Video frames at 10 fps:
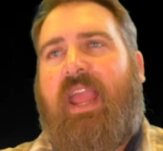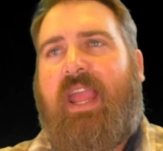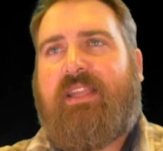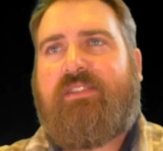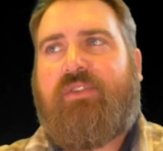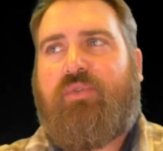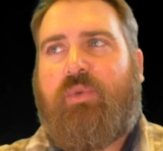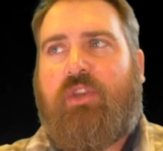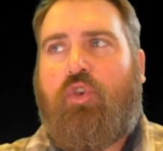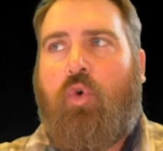as they're
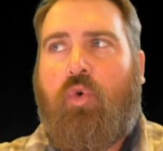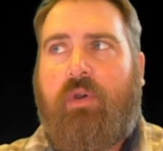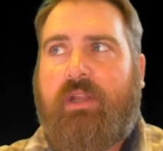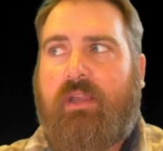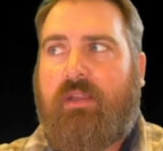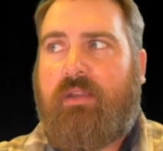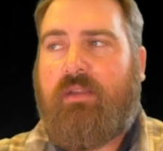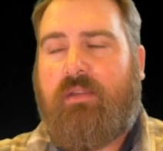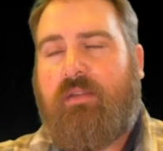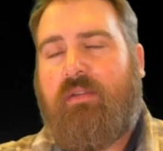recording
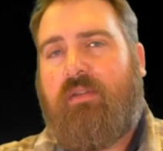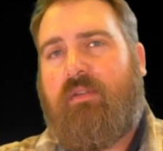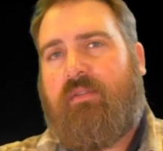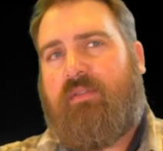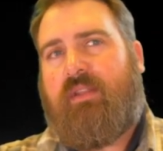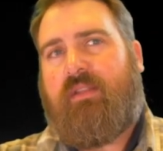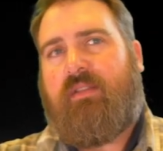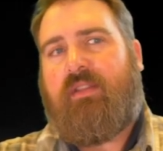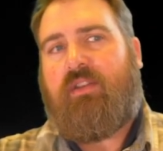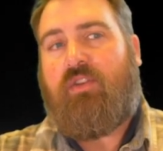
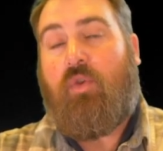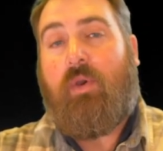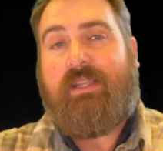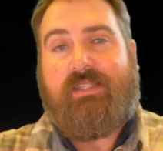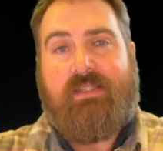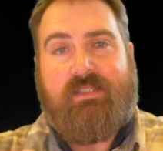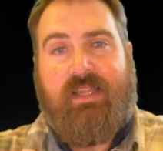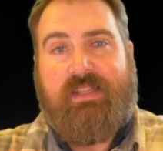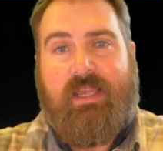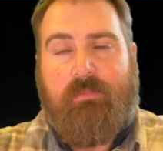the noises
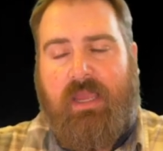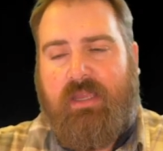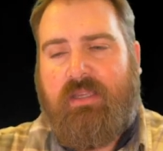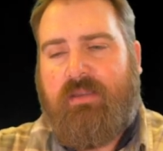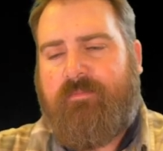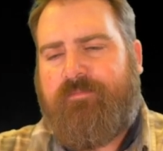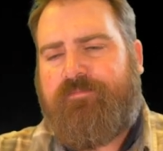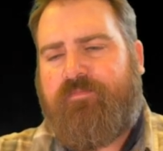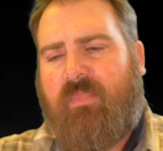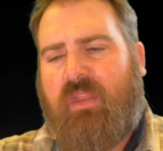that they make,
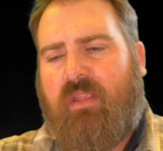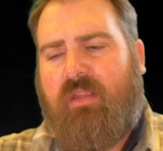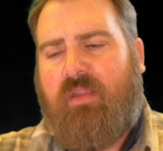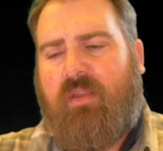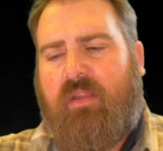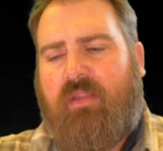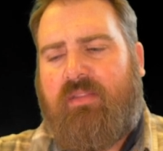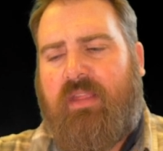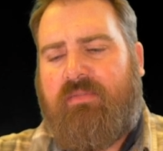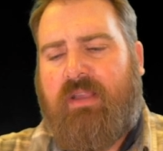
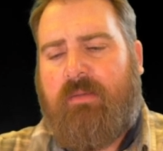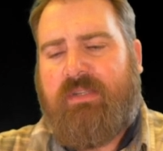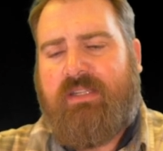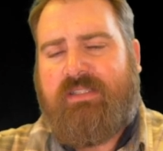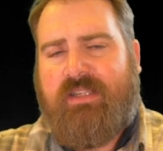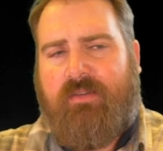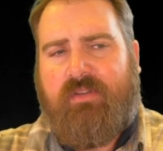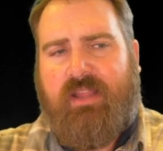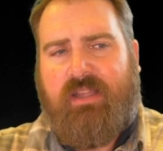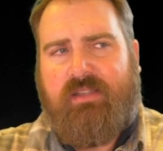they've come to
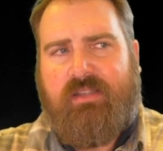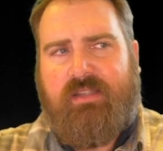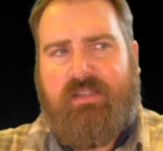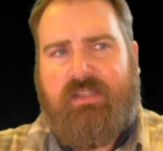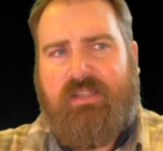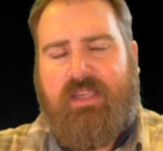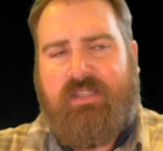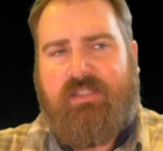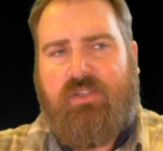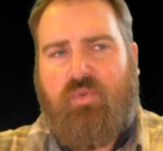discover that
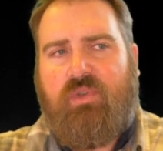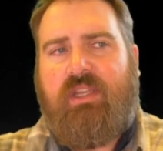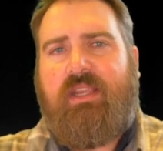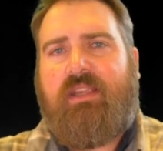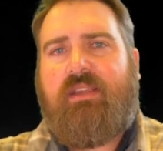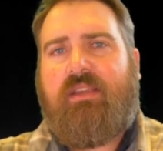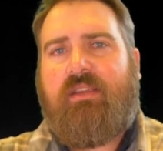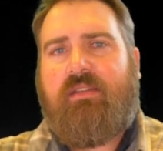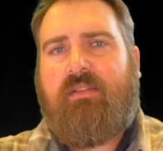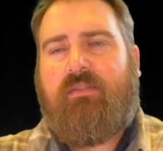it's unique
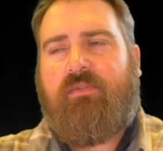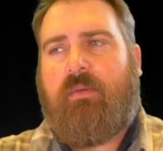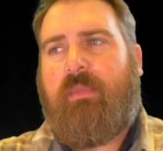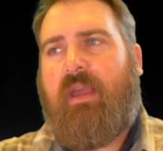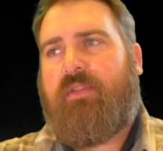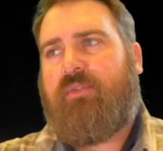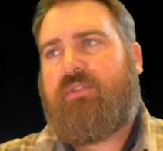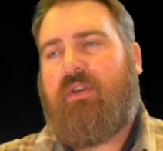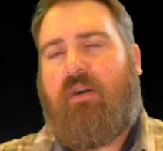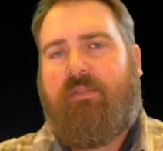from other
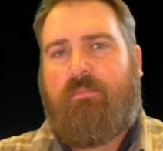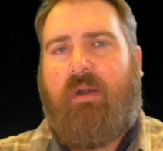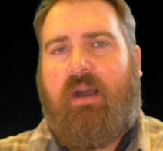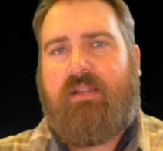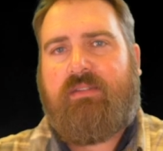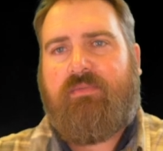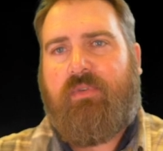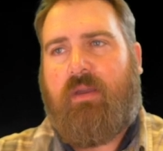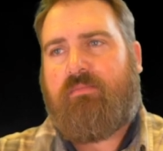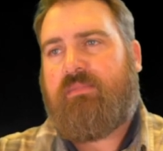dolphin pods
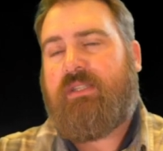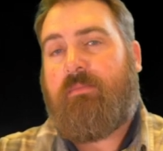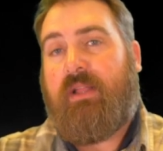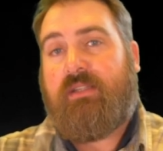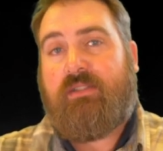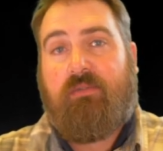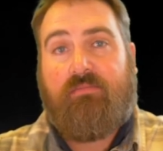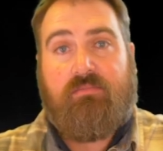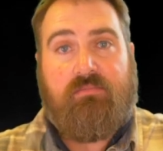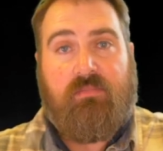from someplace,
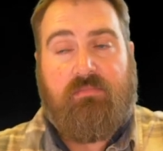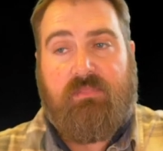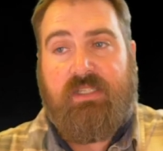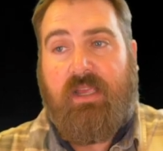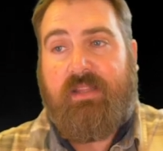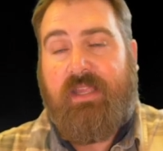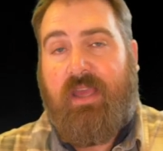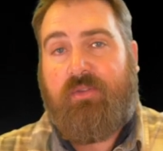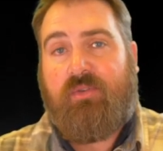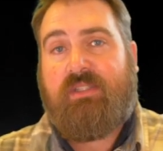say, on the
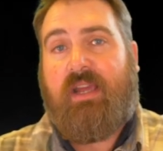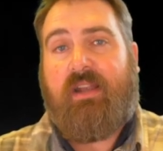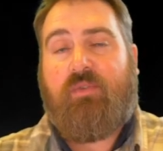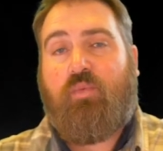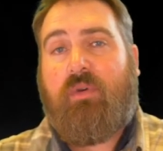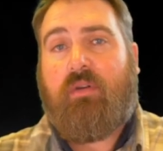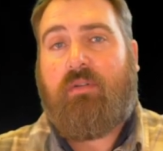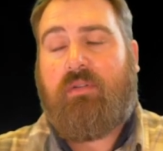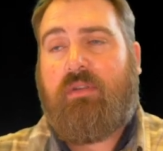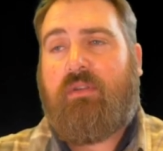other side of the world.